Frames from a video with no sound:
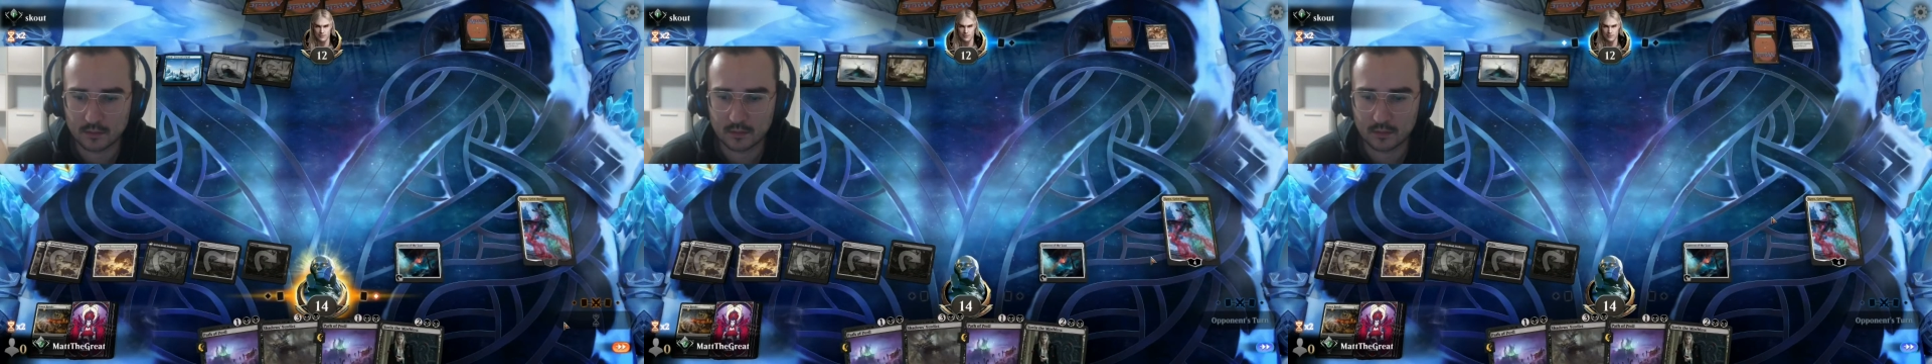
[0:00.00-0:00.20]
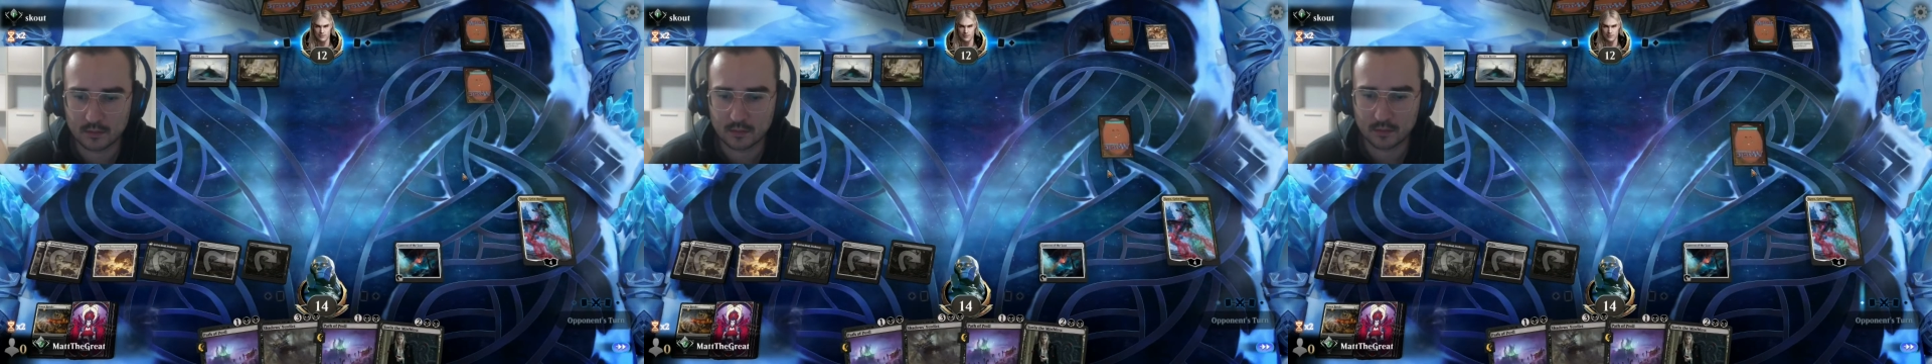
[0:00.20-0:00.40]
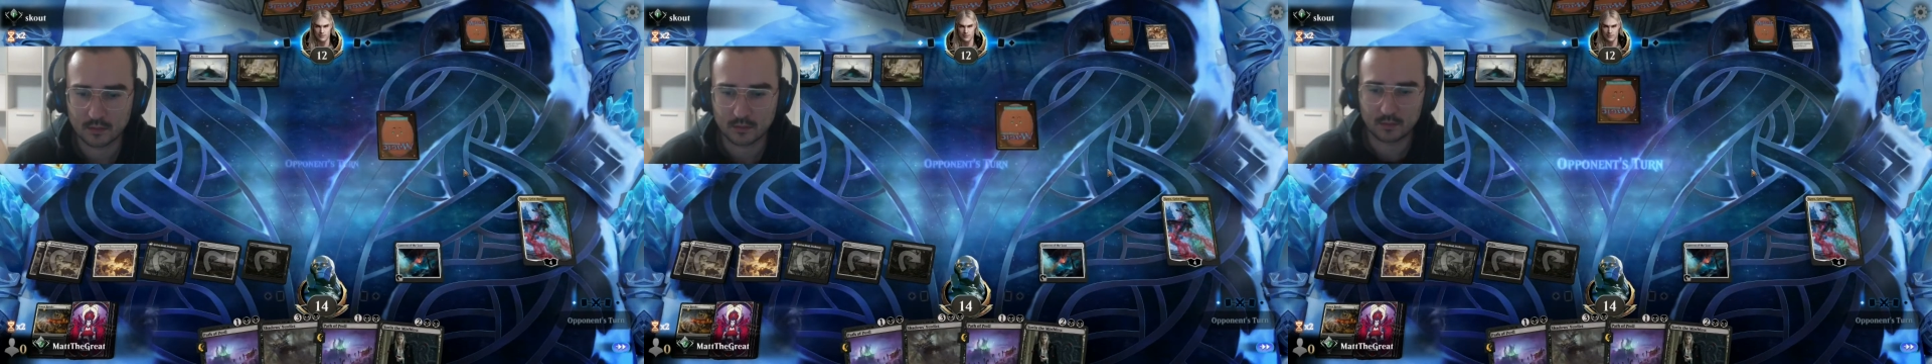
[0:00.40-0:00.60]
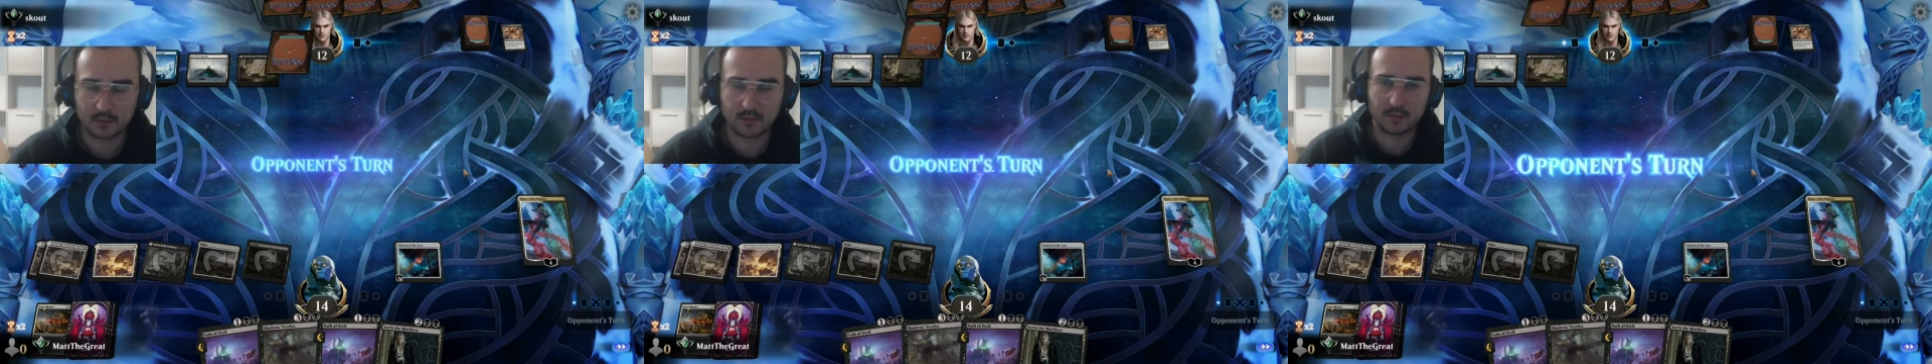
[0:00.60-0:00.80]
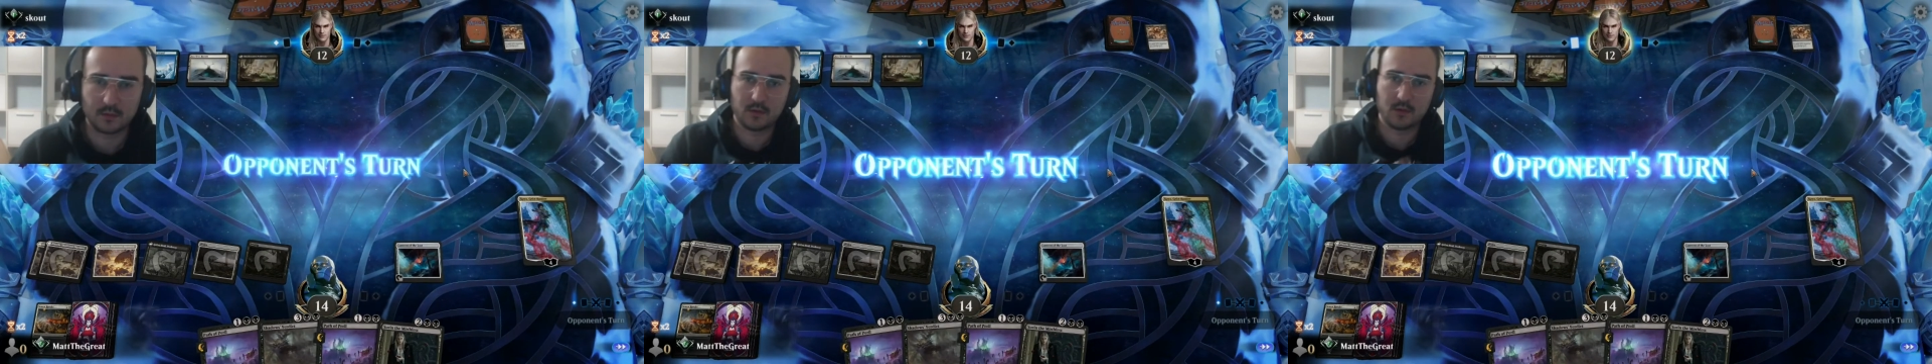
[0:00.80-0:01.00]
Oh,
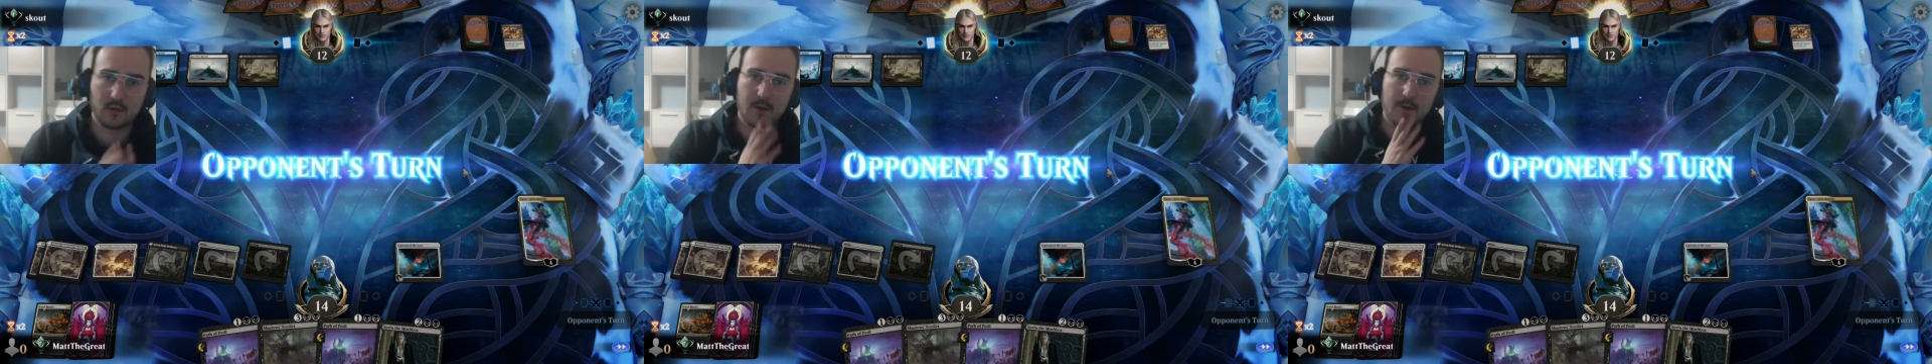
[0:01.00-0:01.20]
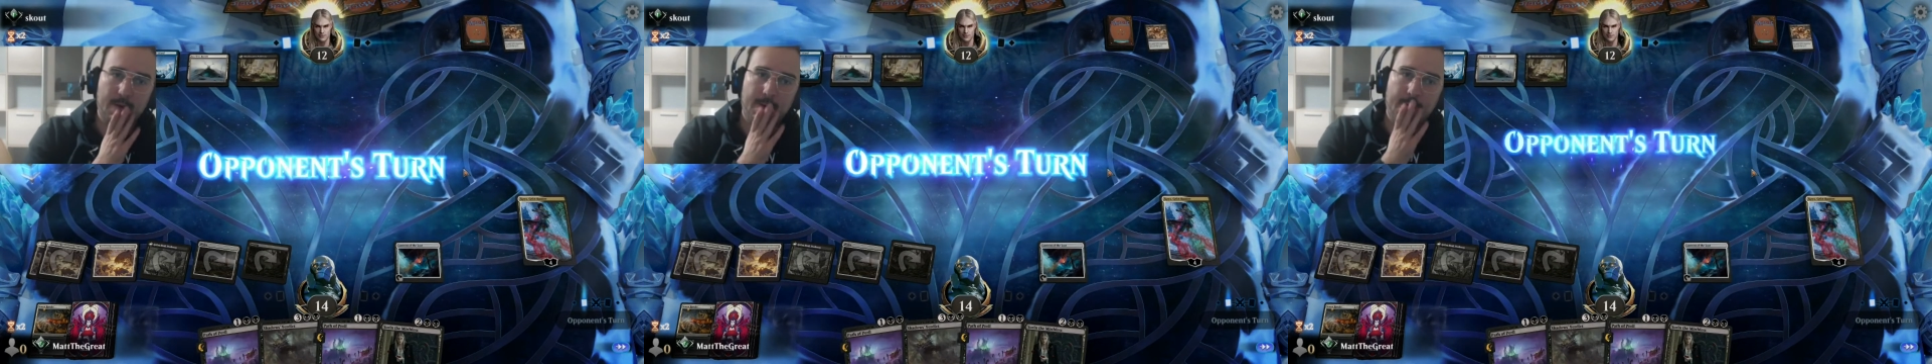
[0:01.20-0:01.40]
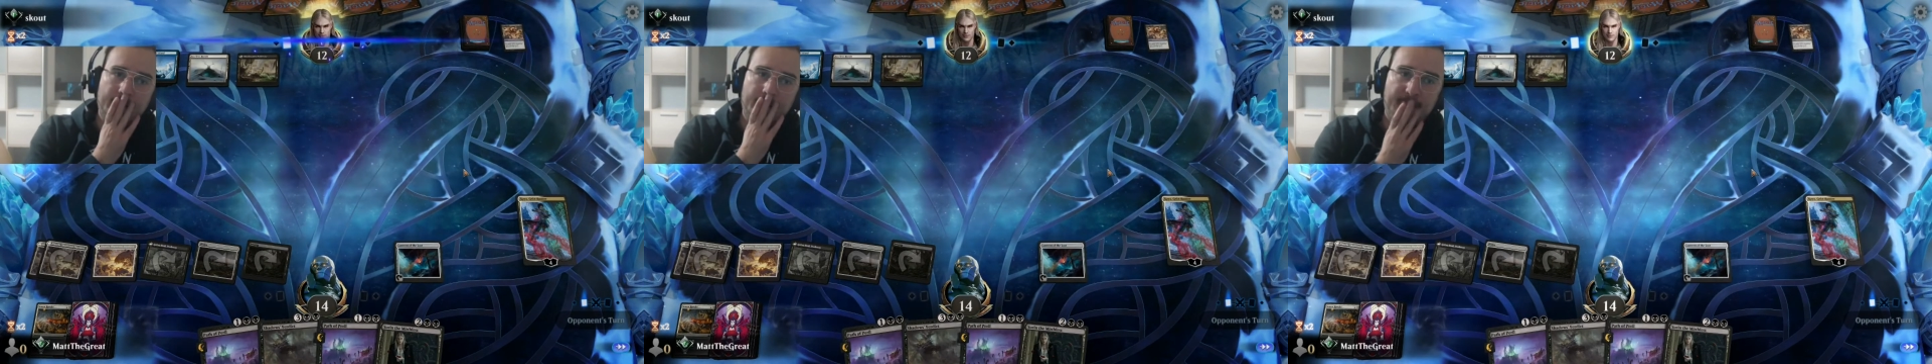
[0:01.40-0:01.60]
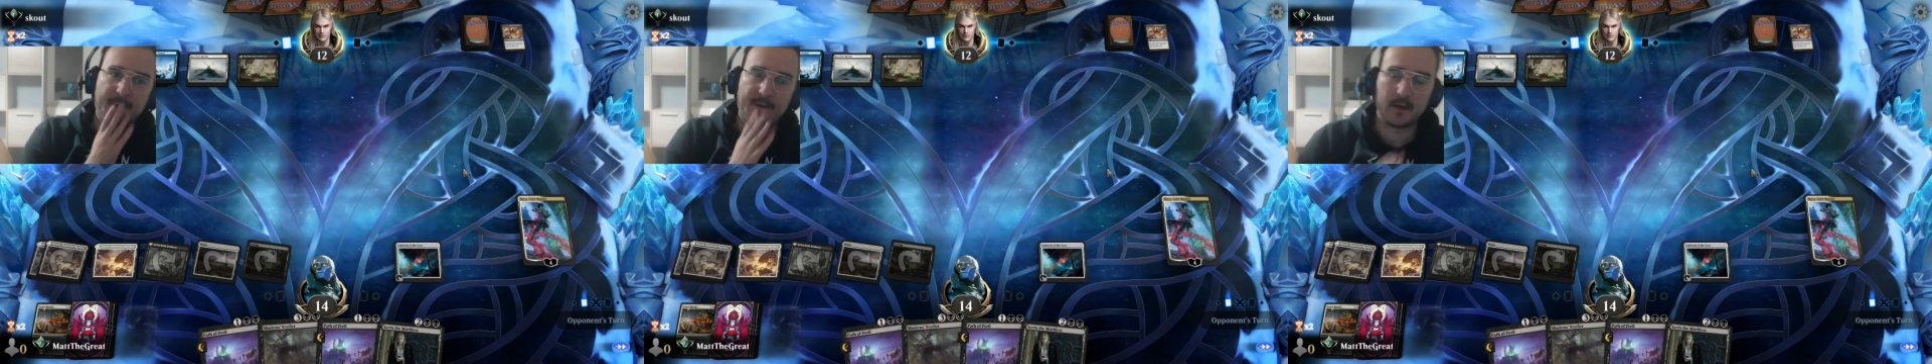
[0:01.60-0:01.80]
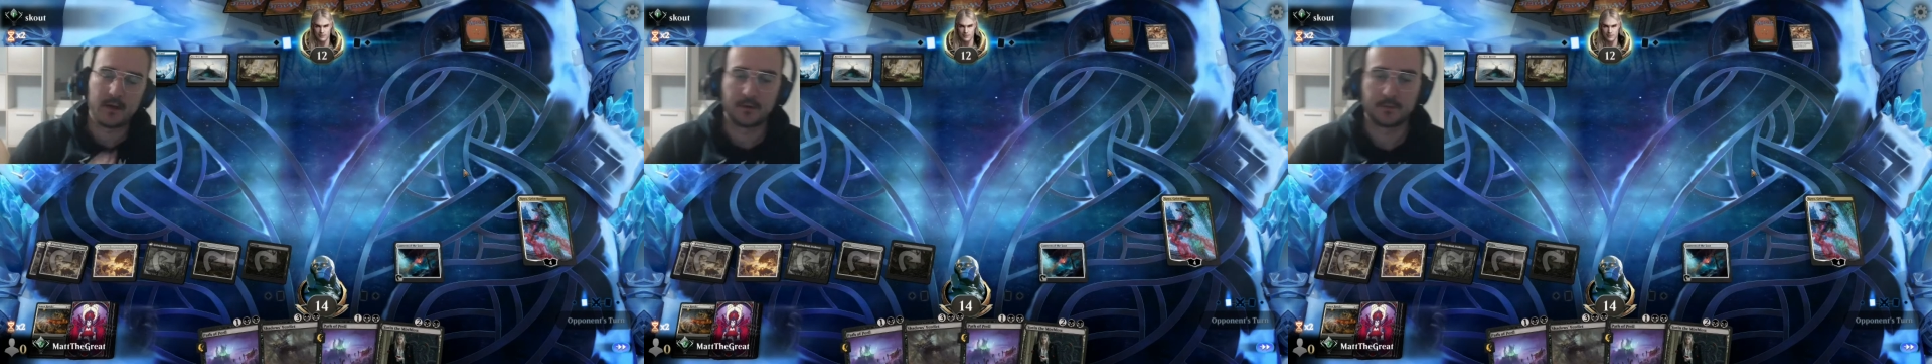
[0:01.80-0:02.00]
I've got the
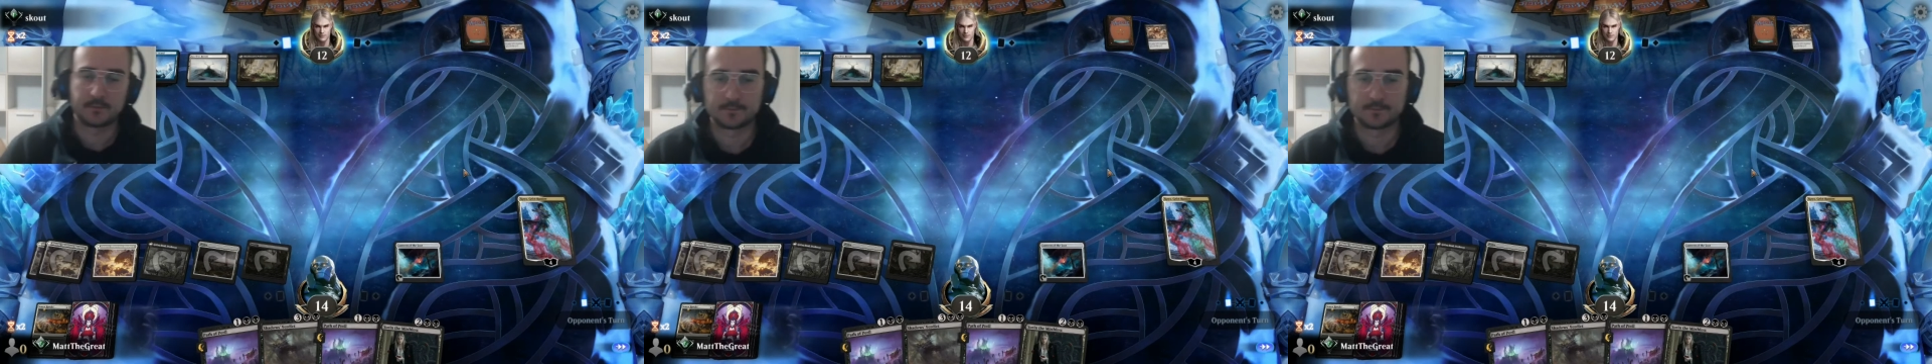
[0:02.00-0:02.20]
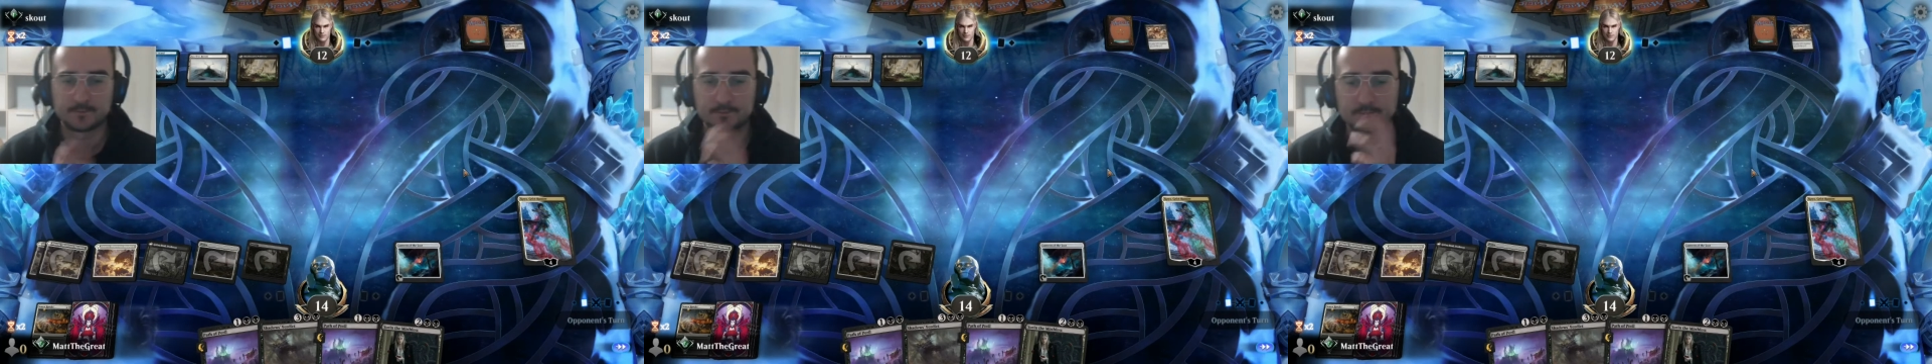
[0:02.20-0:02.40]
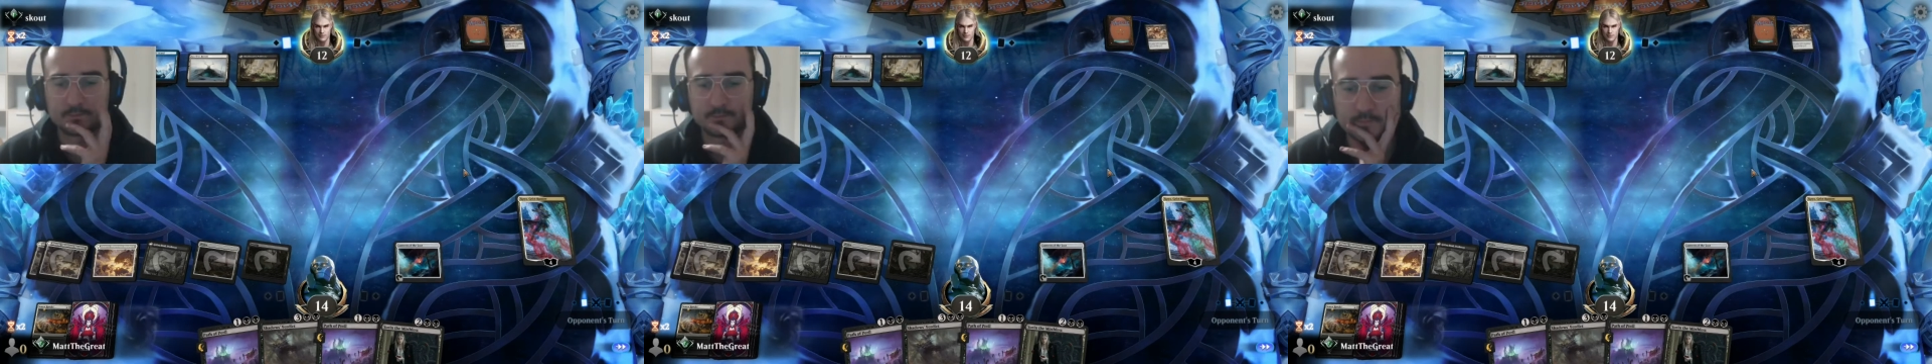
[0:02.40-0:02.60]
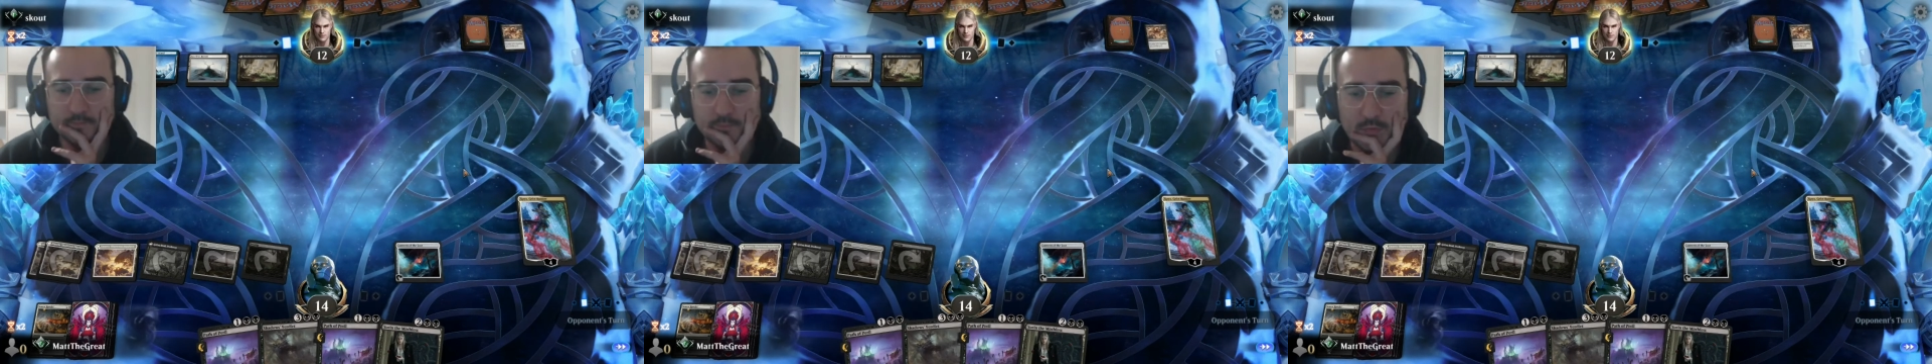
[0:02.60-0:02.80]
perfect tools for the job.